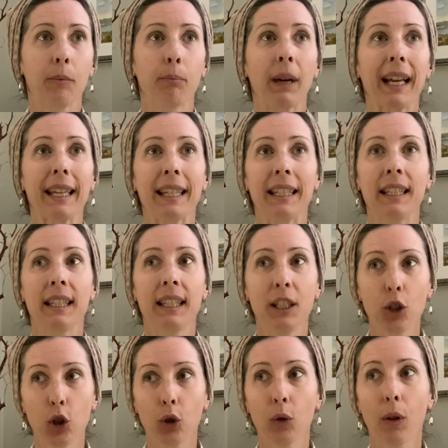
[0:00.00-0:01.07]
my
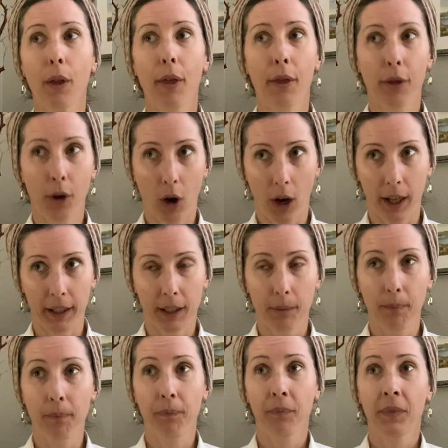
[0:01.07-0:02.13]
initial thought
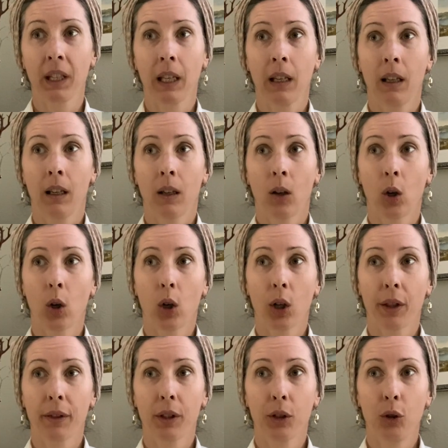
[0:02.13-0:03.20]

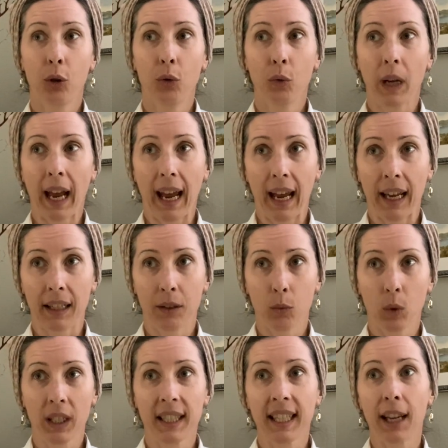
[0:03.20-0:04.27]
on the new ad
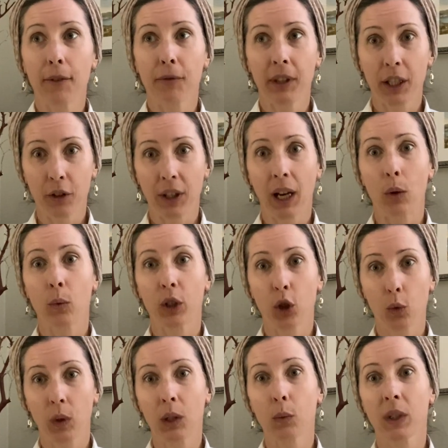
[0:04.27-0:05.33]
once I figured out
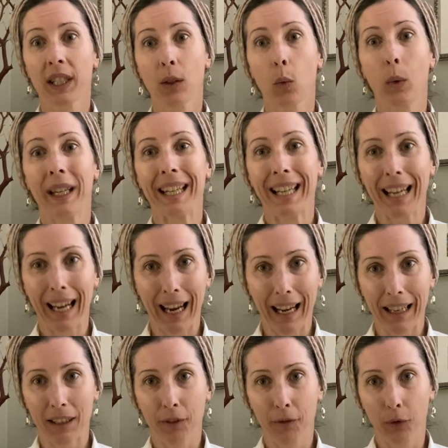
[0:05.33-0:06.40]
which one was the winning
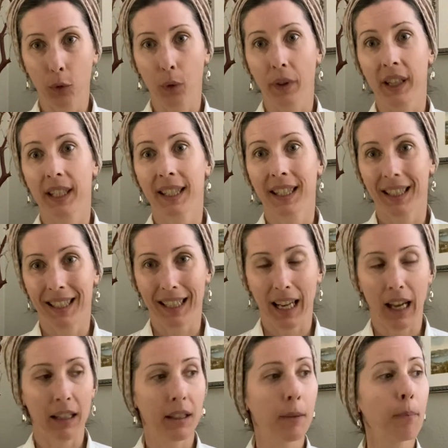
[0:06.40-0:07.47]
ad for this
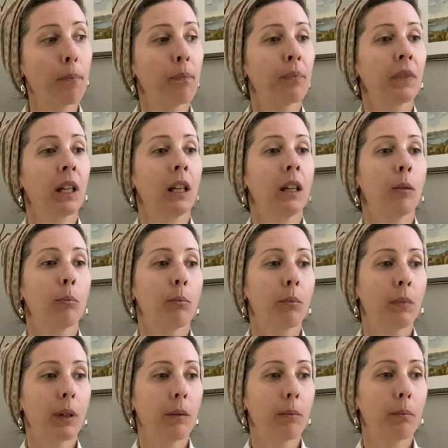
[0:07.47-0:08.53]
set.
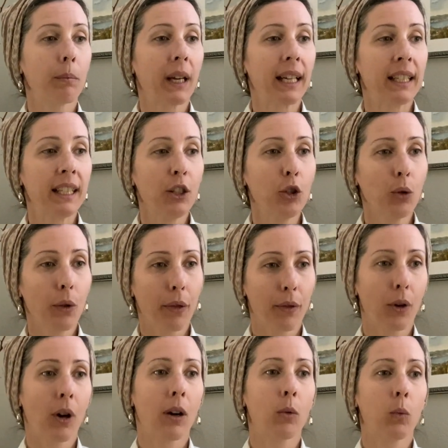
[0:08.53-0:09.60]
My initial
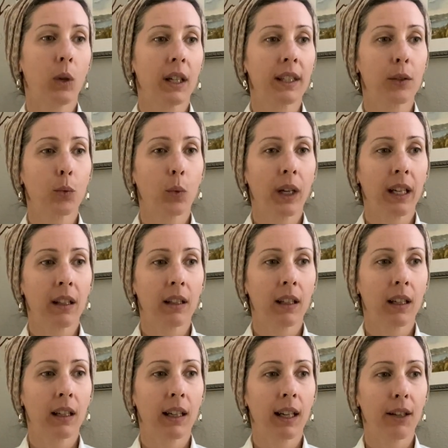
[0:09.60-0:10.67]
thought was,
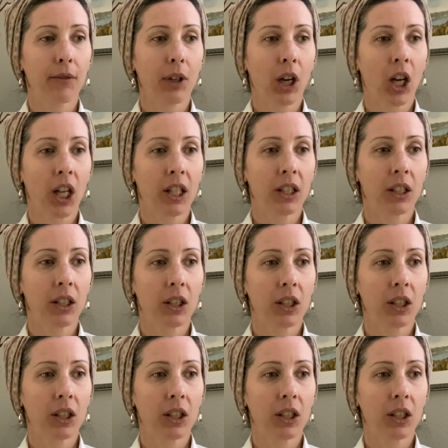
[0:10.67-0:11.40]
well, I've got